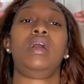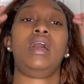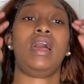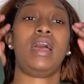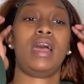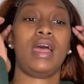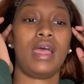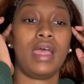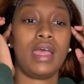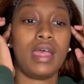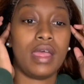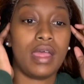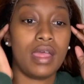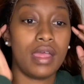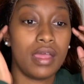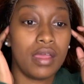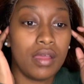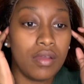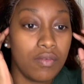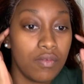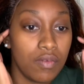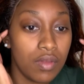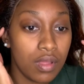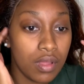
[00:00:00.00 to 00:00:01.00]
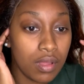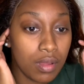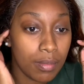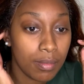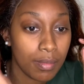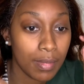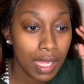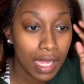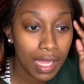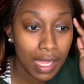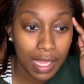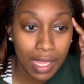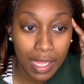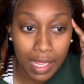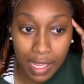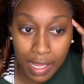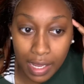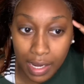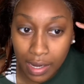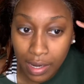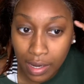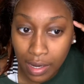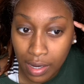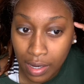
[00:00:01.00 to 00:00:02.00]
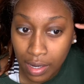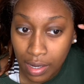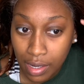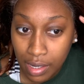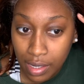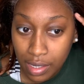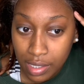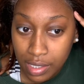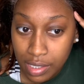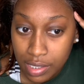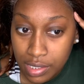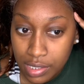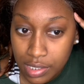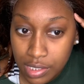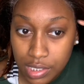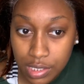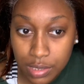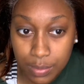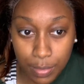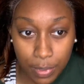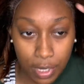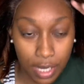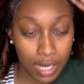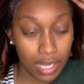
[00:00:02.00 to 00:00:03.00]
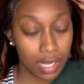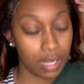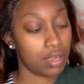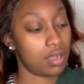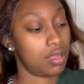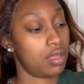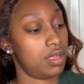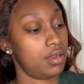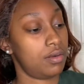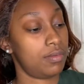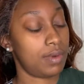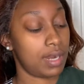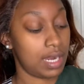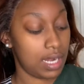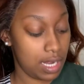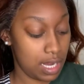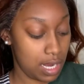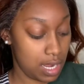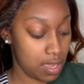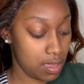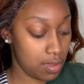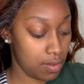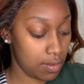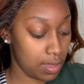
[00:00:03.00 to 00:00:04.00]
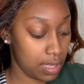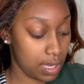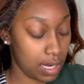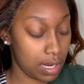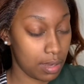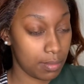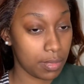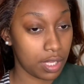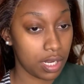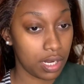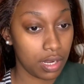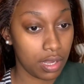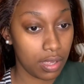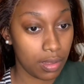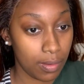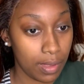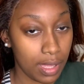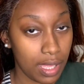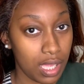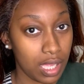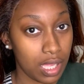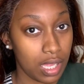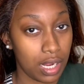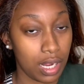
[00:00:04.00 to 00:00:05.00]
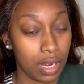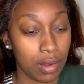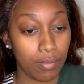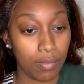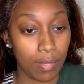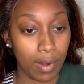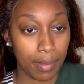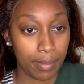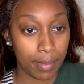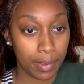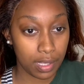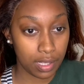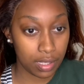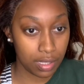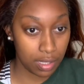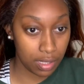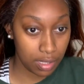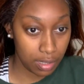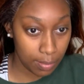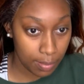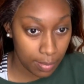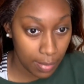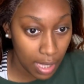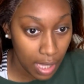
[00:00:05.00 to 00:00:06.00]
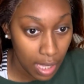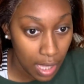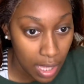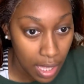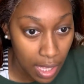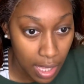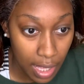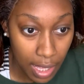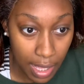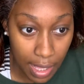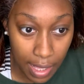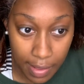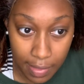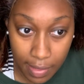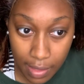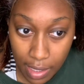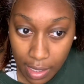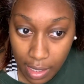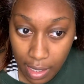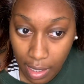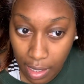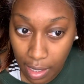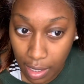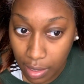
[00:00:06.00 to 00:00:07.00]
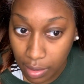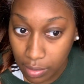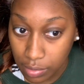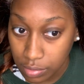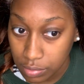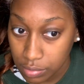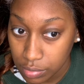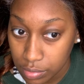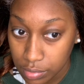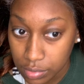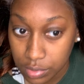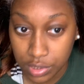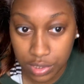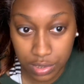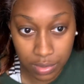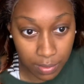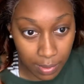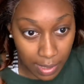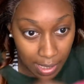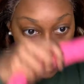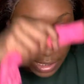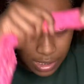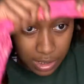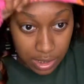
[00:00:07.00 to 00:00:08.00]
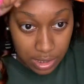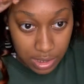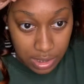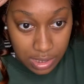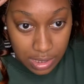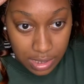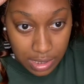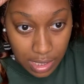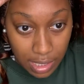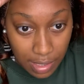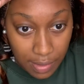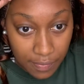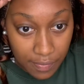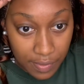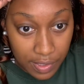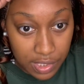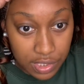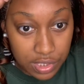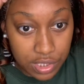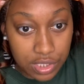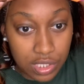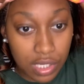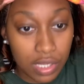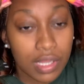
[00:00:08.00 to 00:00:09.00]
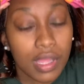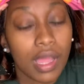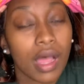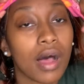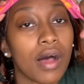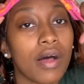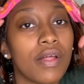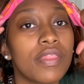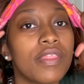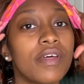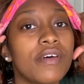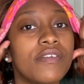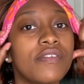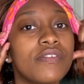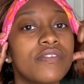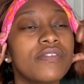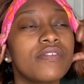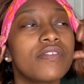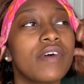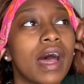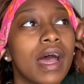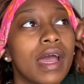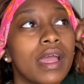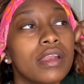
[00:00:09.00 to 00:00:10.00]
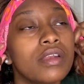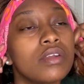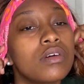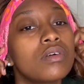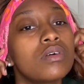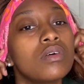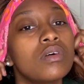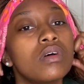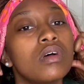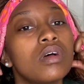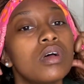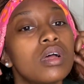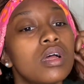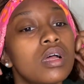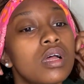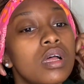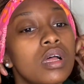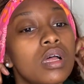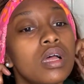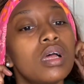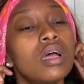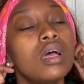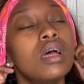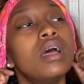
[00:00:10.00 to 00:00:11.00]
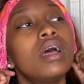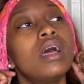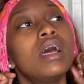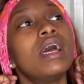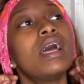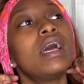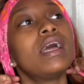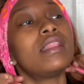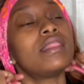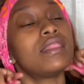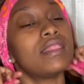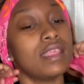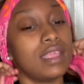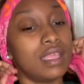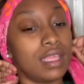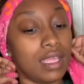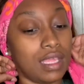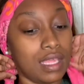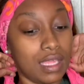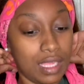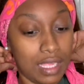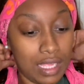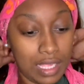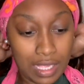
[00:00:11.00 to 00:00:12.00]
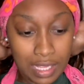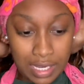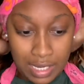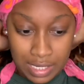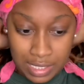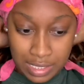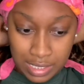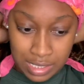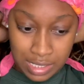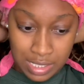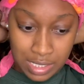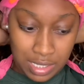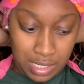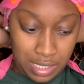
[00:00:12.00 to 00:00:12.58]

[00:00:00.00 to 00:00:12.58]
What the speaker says: I have my hair sprayed on right now, and I'm gonna go ahead and wrap it up, and then I'll do edges and stuff and show y'all the final at the end,